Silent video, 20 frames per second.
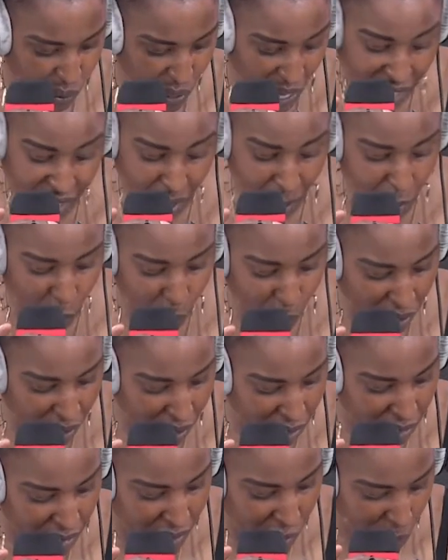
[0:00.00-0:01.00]
coming
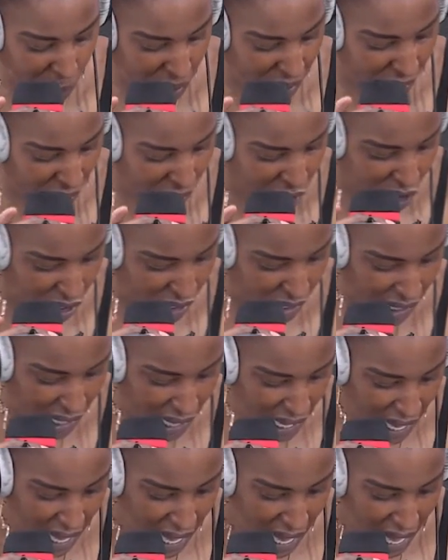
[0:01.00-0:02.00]
week, this week, actually.
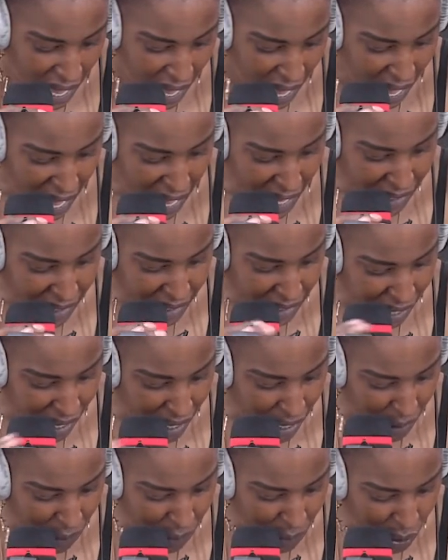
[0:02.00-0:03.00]
And
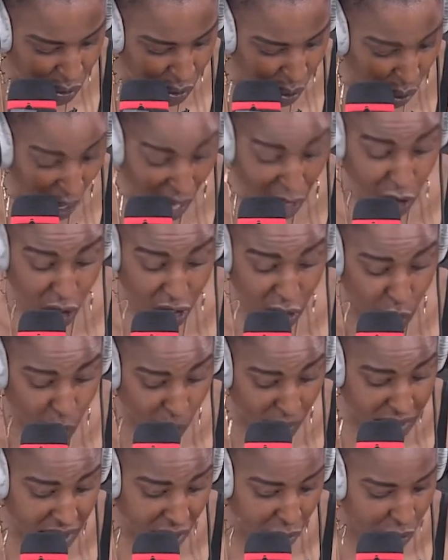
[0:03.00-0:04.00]
so, actually,
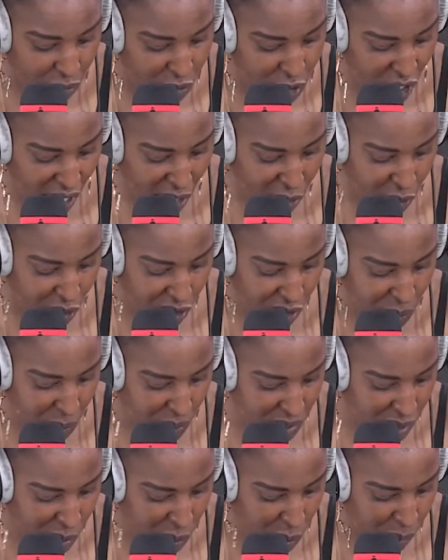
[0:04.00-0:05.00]
20th of January is
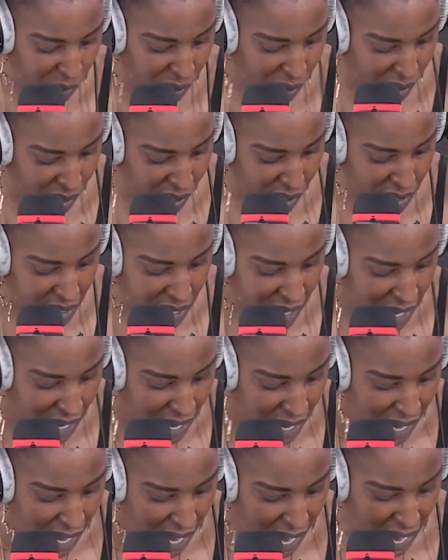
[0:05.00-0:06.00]
when this will be heard.
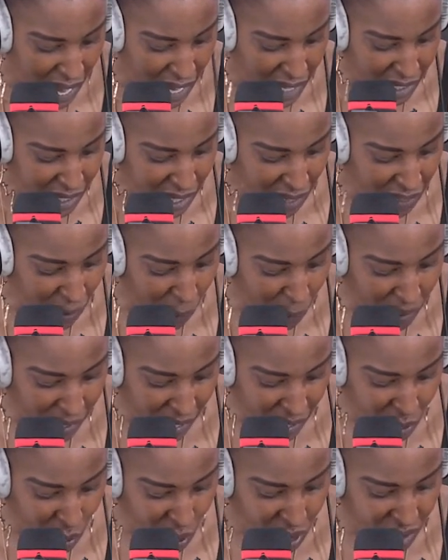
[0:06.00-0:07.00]
And they will
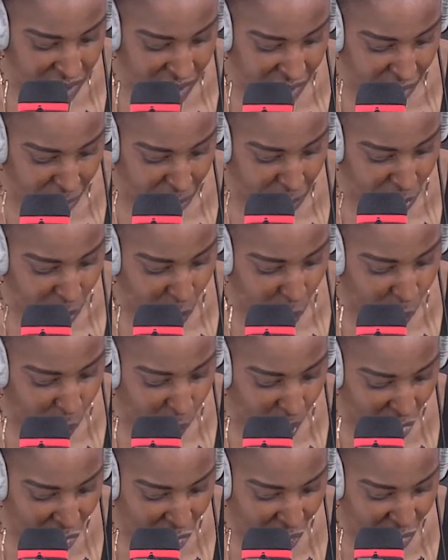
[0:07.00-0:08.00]
get to determine
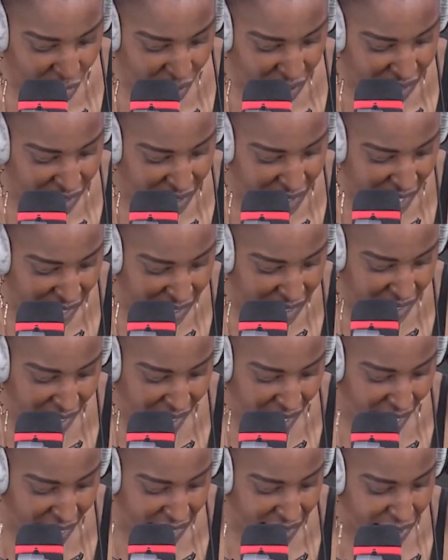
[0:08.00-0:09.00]
whether the data
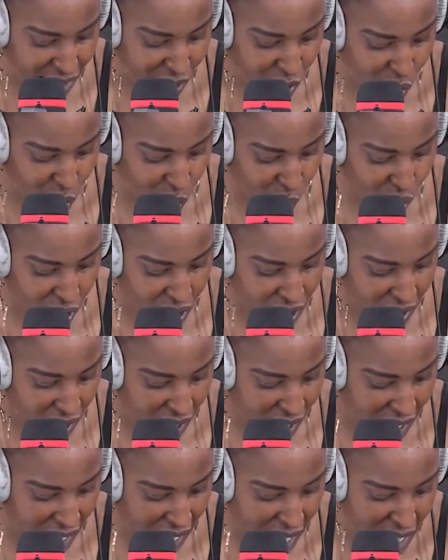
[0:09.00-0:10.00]
gathered and stored
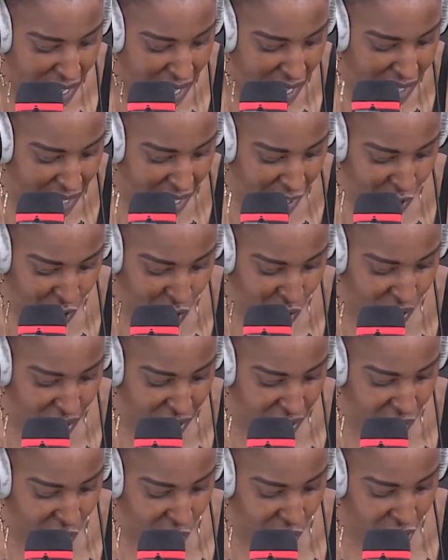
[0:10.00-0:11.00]
in National
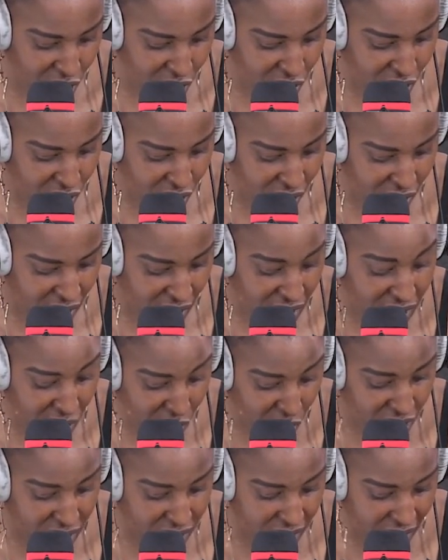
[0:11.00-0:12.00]

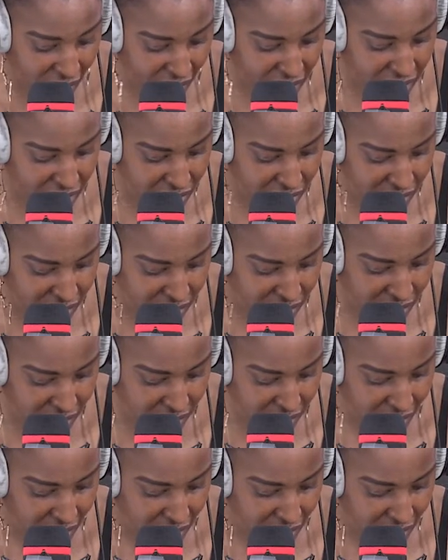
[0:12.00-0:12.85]
Integrated Identity